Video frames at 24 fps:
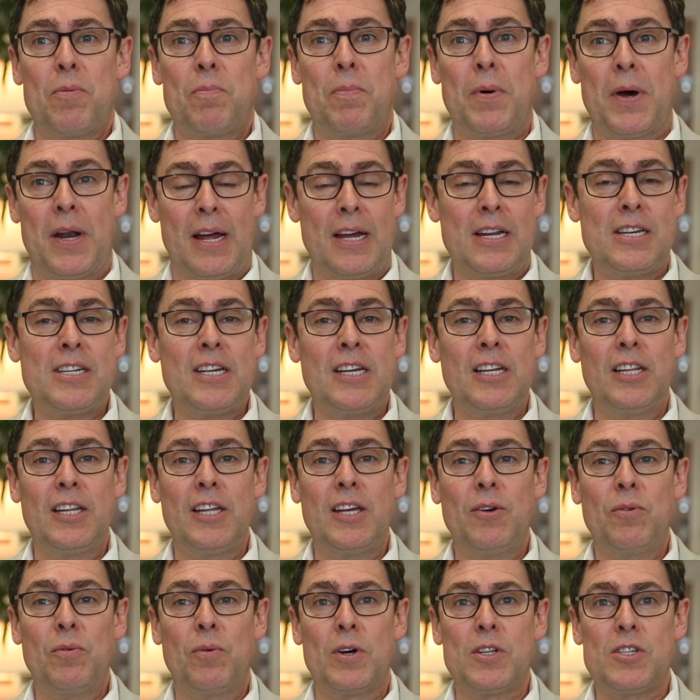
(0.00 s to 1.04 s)
But
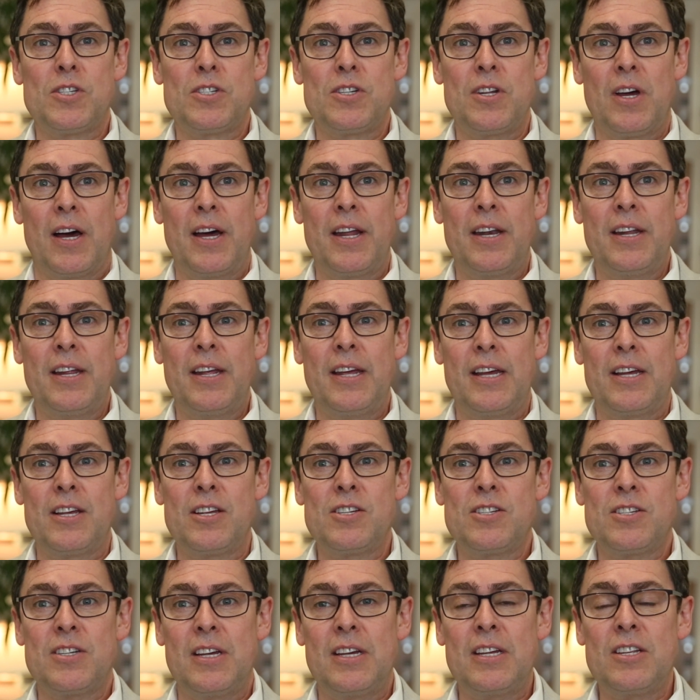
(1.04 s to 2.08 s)
ideally what's done
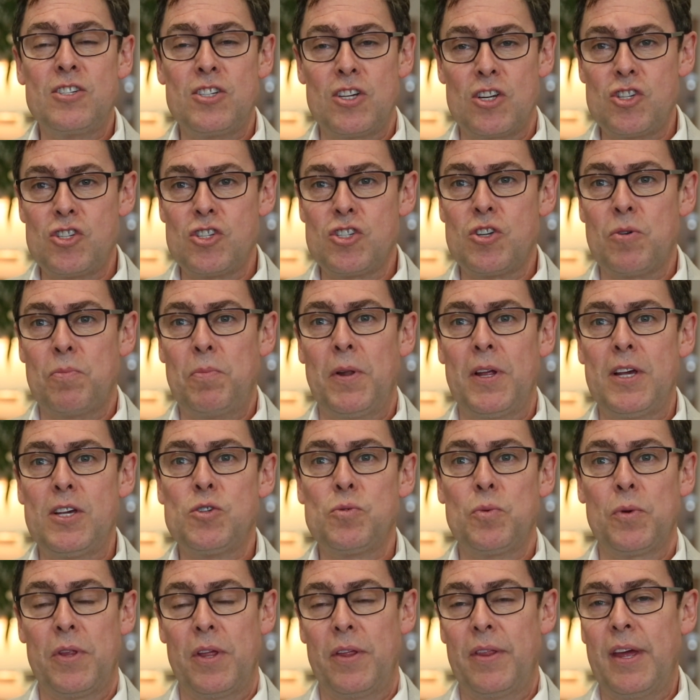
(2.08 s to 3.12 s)
is incisions are
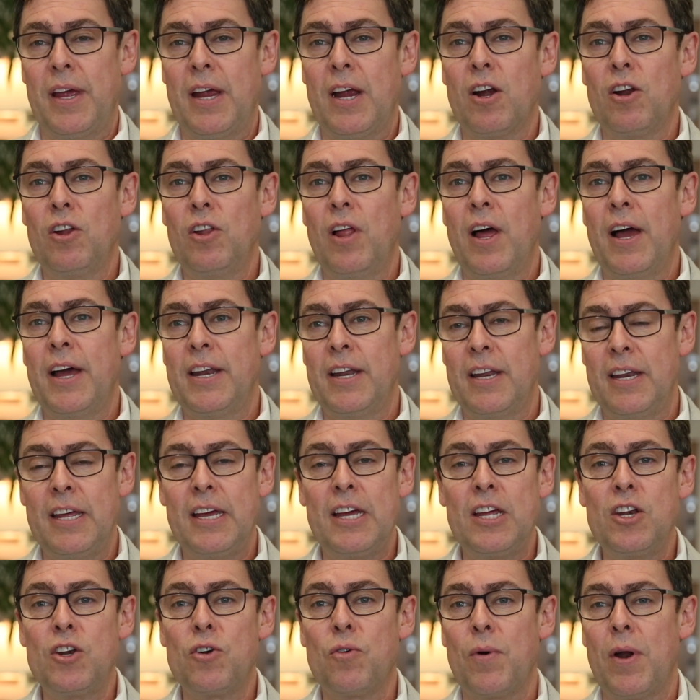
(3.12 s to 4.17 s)
placed within the hairline and
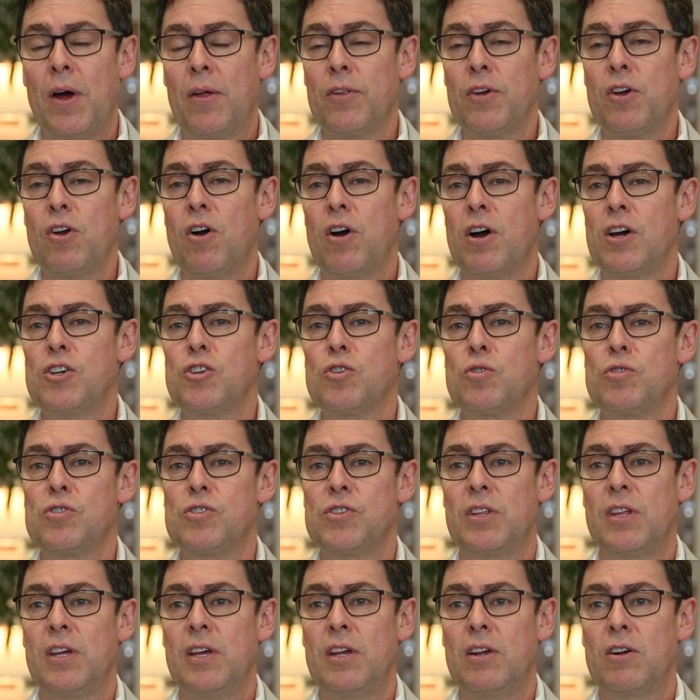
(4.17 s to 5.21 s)
hidden around the
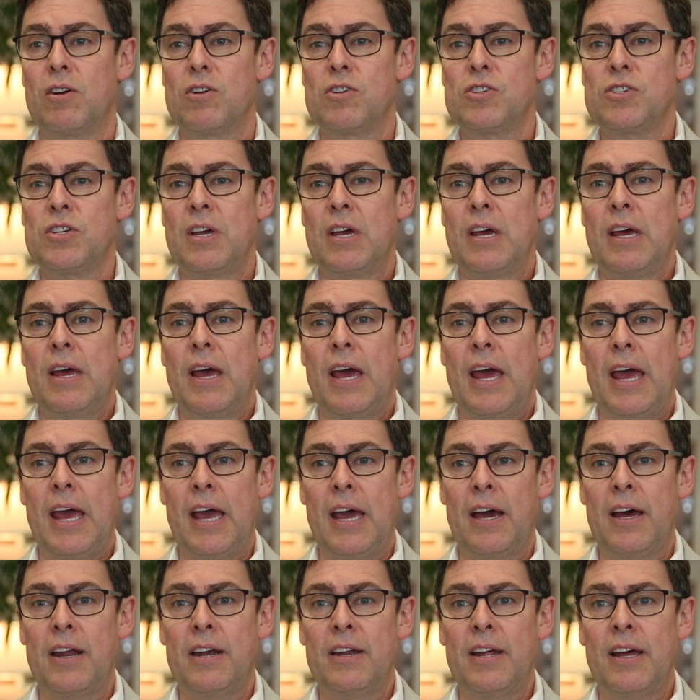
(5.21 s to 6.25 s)
contours of the ears,
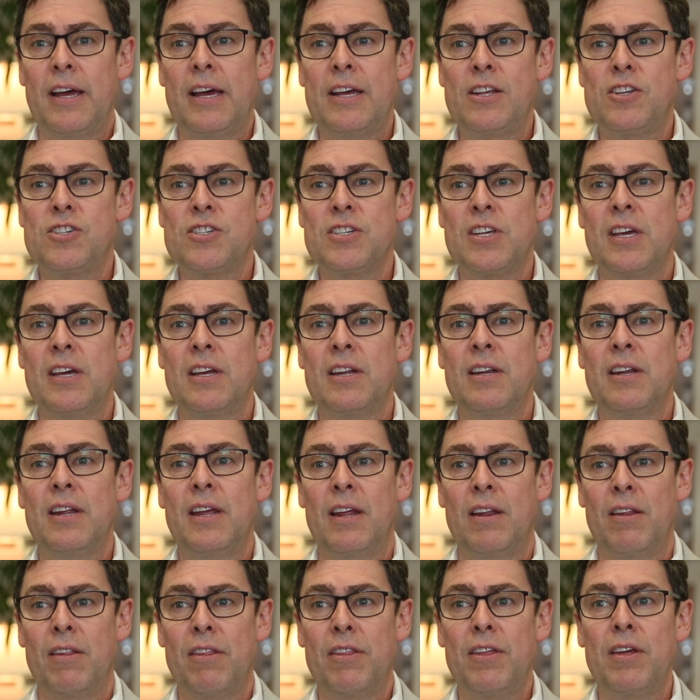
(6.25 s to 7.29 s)
and a skin
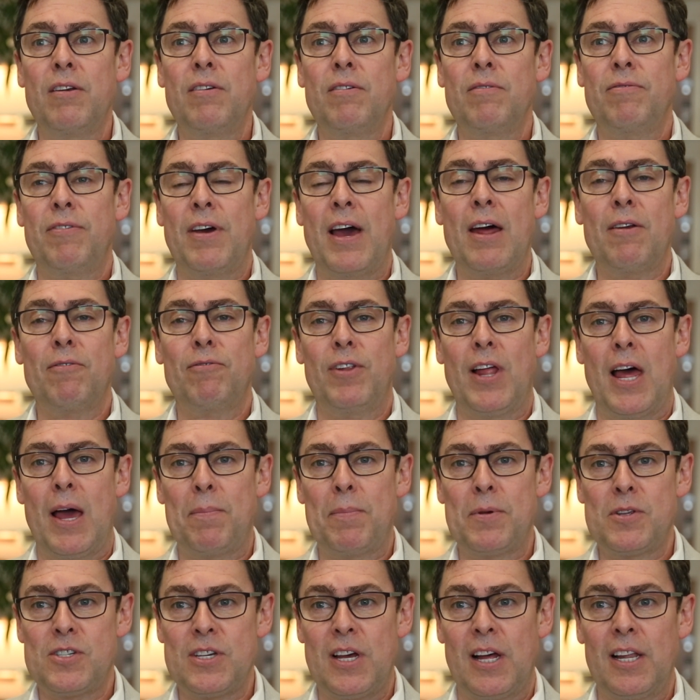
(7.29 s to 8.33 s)
and thin fat
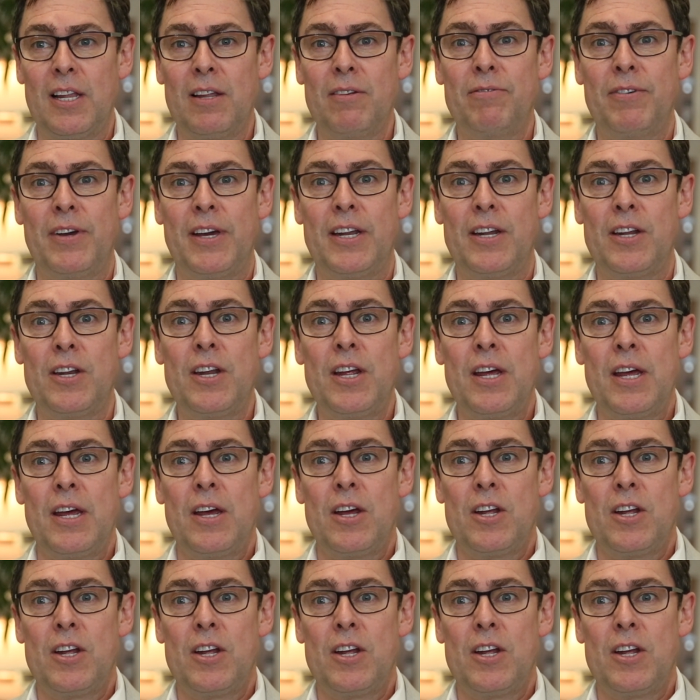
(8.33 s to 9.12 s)
flap is elevated